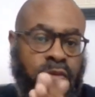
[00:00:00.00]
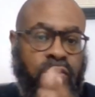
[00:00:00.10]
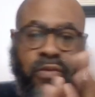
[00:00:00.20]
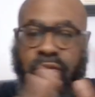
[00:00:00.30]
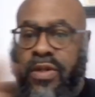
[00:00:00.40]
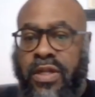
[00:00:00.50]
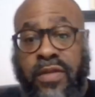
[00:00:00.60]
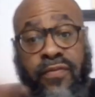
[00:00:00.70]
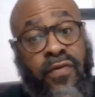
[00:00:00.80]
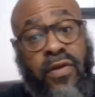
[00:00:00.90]
You would
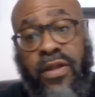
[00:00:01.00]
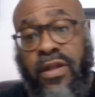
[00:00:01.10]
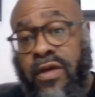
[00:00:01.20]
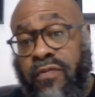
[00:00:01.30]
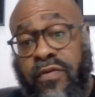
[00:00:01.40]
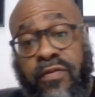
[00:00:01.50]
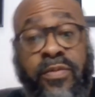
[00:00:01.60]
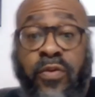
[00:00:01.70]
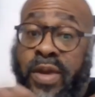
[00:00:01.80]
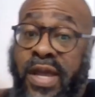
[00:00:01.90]
really fall in love with them
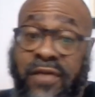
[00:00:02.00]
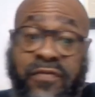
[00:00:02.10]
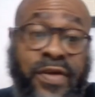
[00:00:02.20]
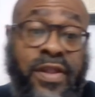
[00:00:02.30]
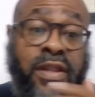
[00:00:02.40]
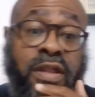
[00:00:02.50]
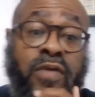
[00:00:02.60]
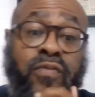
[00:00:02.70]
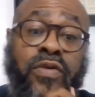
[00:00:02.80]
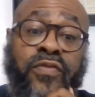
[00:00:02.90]
the way I fell in
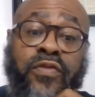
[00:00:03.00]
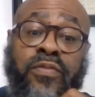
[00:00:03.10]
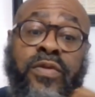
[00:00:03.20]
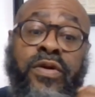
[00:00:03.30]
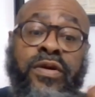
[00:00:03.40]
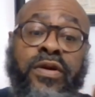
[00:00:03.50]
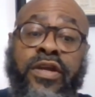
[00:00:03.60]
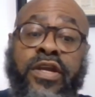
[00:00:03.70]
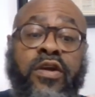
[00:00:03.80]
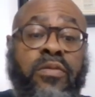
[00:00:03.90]
love with them.
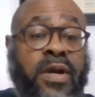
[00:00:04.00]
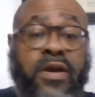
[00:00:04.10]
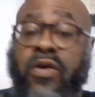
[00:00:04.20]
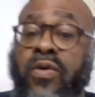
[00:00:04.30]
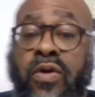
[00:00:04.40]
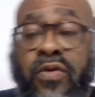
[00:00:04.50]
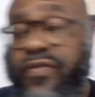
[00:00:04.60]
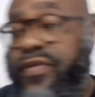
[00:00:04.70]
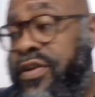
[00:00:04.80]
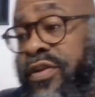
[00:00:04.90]
You know, my
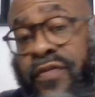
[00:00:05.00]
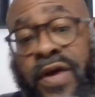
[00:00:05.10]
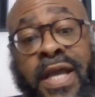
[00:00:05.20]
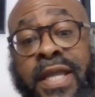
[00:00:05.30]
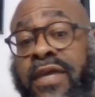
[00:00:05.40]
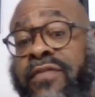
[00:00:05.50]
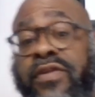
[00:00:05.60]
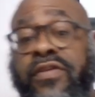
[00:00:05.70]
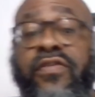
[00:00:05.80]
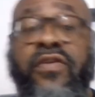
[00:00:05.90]
co-host, Divine
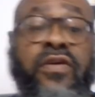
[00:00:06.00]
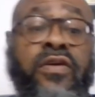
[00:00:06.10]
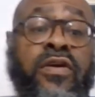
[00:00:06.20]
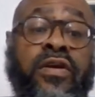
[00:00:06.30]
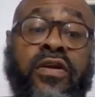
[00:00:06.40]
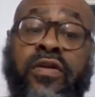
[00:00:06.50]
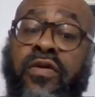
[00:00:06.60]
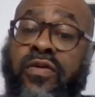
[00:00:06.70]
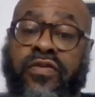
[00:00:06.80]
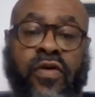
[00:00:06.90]
Givens, you
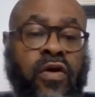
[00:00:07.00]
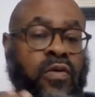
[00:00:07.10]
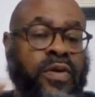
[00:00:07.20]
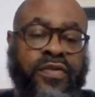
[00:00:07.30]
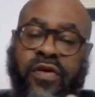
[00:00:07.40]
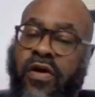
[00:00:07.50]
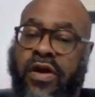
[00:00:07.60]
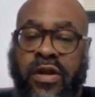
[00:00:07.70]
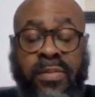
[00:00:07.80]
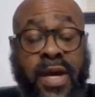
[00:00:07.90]
know, is always
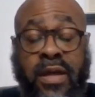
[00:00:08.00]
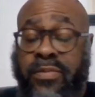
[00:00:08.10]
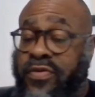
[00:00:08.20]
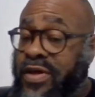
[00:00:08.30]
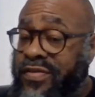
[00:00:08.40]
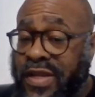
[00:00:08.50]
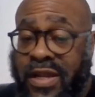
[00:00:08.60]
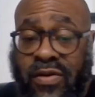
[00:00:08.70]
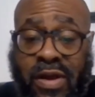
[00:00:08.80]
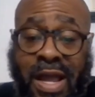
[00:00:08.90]
talking about them. So I said,
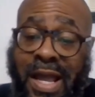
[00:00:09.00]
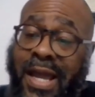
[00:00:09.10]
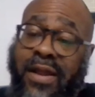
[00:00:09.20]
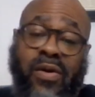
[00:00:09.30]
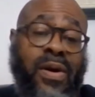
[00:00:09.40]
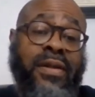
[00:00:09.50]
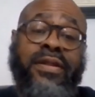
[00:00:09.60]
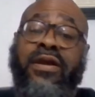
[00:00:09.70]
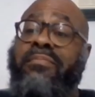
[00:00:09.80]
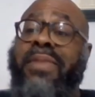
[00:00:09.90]
look, I got to go out
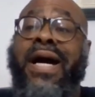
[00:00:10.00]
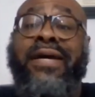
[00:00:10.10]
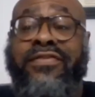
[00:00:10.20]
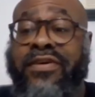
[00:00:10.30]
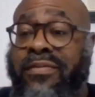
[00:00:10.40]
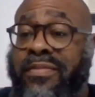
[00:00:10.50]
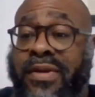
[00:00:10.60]
there and buy some.